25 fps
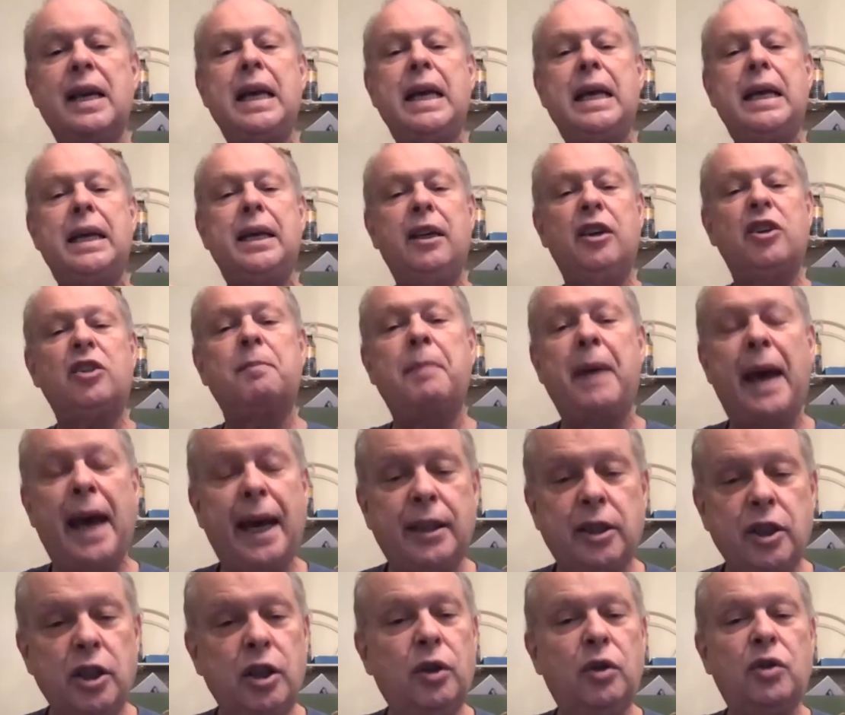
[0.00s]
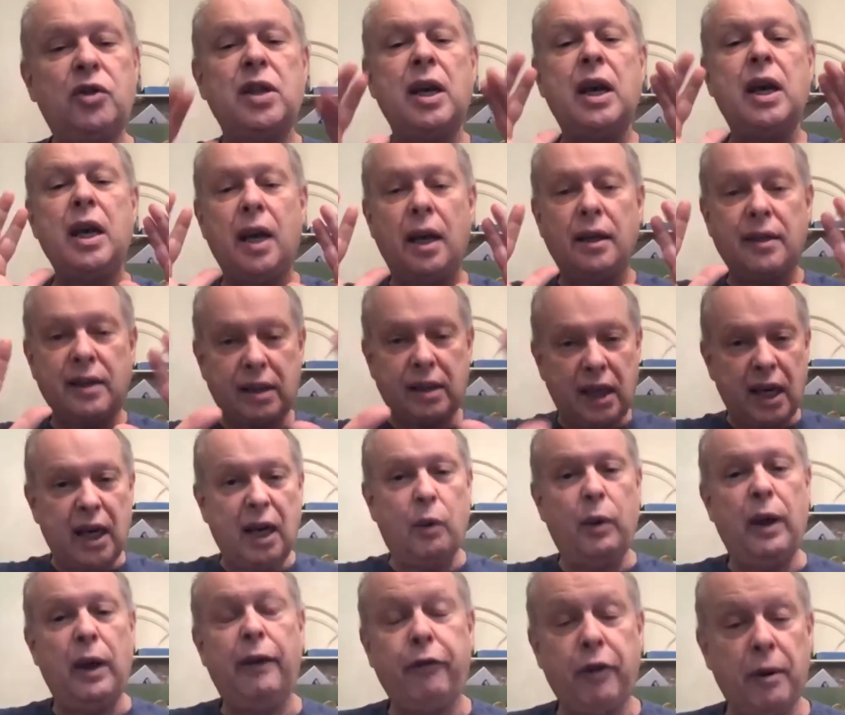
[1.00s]
He is bad news. Stay
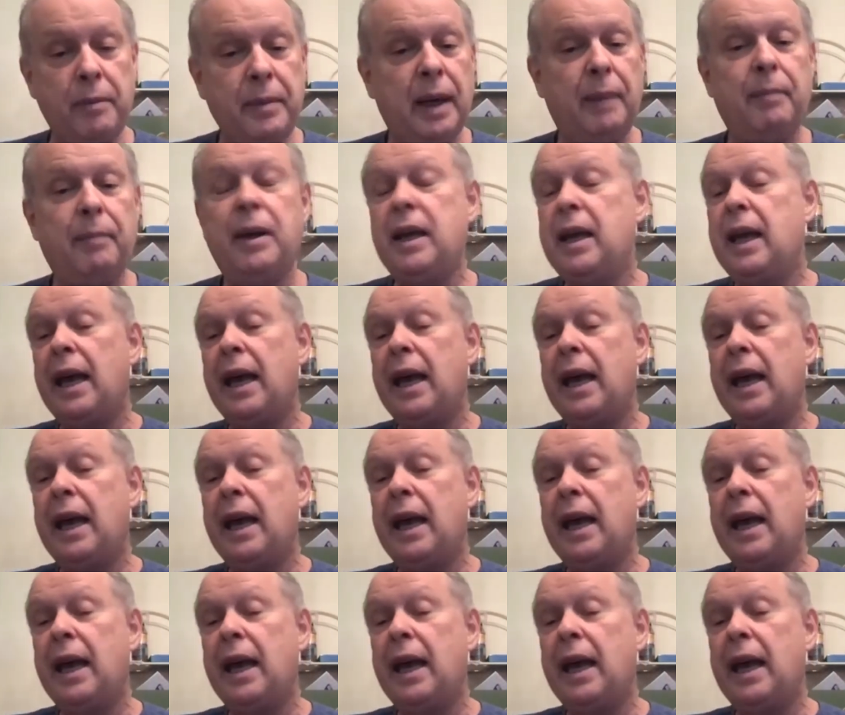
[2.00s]
away from him.